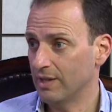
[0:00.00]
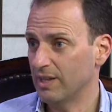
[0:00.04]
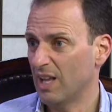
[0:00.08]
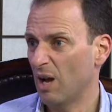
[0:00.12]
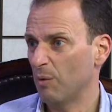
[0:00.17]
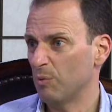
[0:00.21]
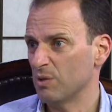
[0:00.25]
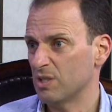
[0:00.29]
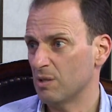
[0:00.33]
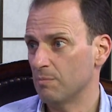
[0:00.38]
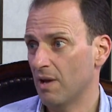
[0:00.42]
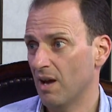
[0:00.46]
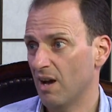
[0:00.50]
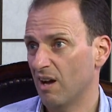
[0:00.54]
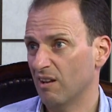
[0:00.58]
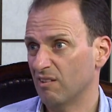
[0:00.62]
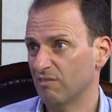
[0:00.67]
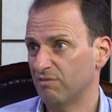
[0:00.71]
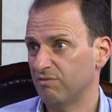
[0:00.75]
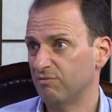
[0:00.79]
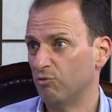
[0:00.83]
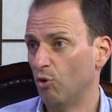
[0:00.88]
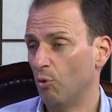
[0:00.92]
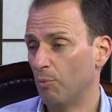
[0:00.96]
and that was
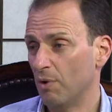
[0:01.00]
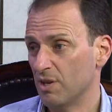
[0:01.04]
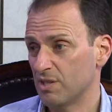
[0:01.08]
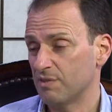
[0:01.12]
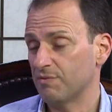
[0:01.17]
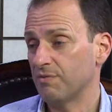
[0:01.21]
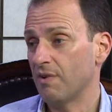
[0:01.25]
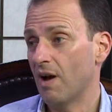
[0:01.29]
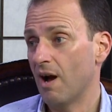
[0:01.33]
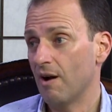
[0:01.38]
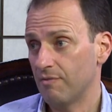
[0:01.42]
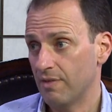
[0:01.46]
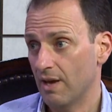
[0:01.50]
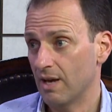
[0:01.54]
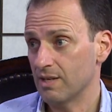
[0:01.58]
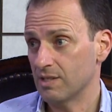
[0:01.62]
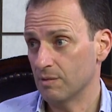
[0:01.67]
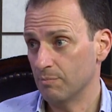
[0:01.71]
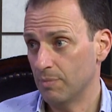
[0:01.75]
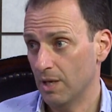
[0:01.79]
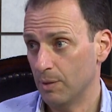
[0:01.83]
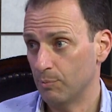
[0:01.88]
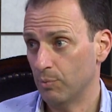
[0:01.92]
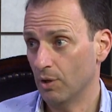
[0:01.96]
about almost
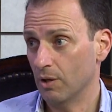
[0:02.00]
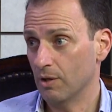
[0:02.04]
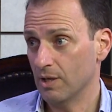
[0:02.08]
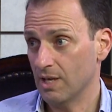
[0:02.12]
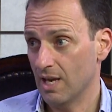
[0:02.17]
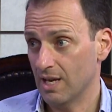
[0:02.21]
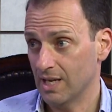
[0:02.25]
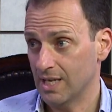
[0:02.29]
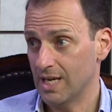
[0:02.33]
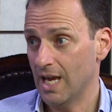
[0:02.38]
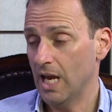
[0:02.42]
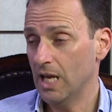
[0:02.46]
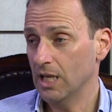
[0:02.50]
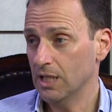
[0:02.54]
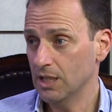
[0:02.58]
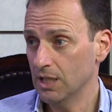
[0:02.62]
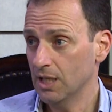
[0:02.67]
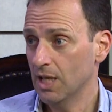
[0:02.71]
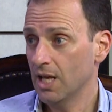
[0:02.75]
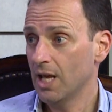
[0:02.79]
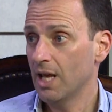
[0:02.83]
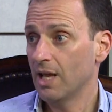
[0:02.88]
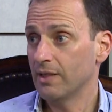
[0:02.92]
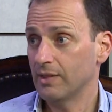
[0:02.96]
5,000 people
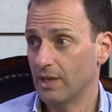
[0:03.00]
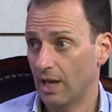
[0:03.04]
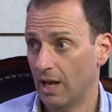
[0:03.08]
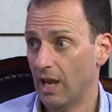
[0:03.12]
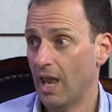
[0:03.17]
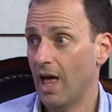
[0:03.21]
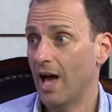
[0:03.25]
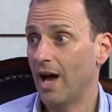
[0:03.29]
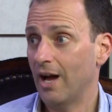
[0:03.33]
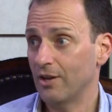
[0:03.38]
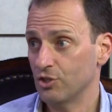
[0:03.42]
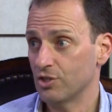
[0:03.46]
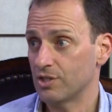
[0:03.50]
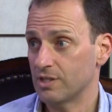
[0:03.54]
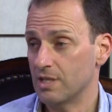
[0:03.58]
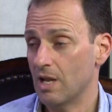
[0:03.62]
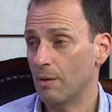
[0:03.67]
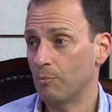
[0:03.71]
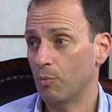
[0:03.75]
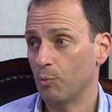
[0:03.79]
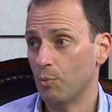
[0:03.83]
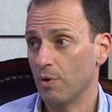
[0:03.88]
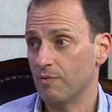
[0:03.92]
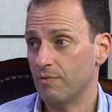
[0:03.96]
again, the largest
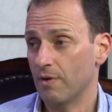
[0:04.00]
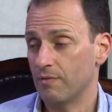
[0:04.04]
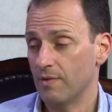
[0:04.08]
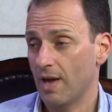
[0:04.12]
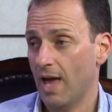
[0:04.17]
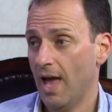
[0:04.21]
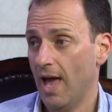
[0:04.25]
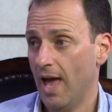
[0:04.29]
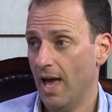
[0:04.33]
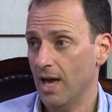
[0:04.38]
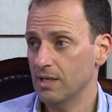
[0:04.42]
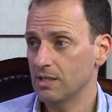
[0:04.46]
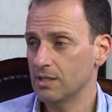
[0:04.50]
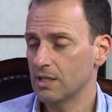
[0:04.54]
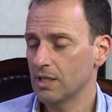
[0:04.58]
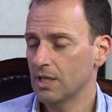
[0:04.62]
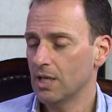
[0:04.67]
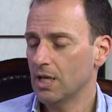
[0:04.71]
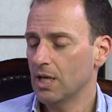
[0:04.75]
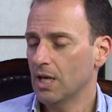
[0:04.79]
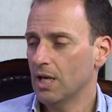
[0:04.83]
number we've ever had.